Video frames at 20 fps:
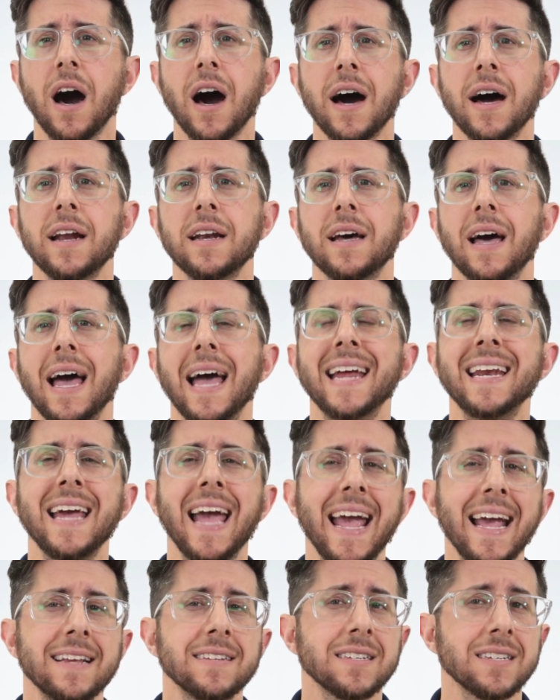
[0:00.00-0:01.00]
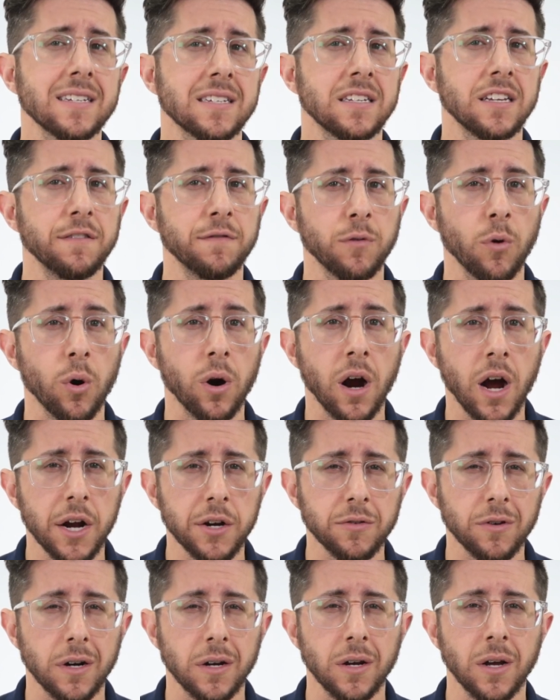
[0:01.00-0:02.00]
on an
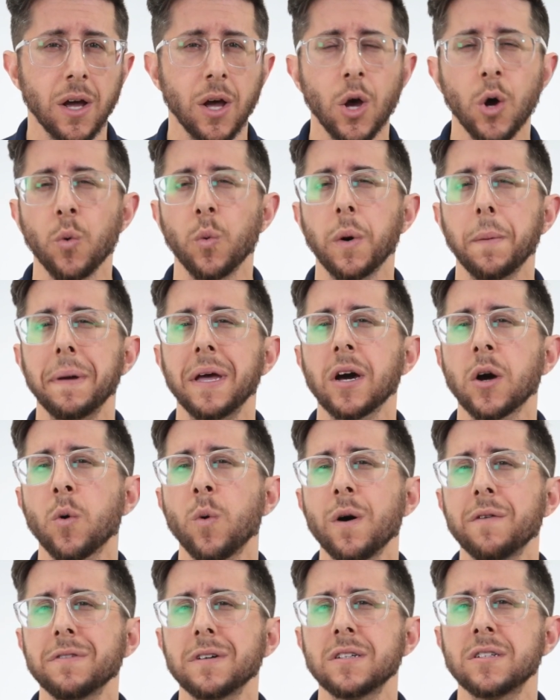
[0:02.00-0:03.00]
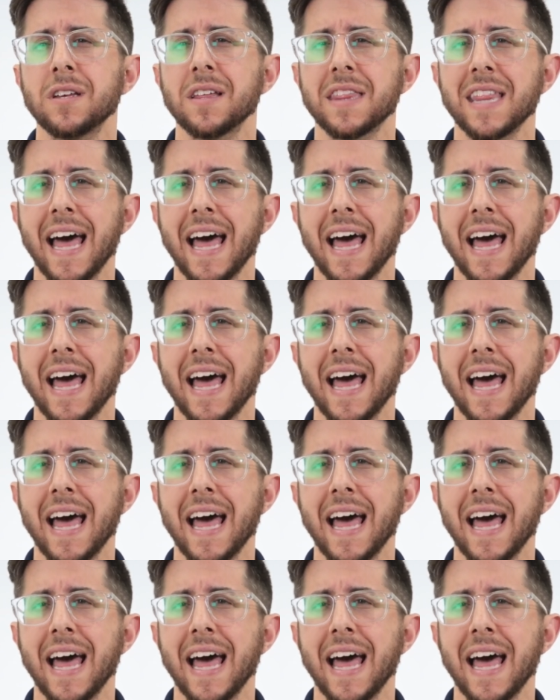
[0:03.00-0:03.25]
a6400 will be equivalent to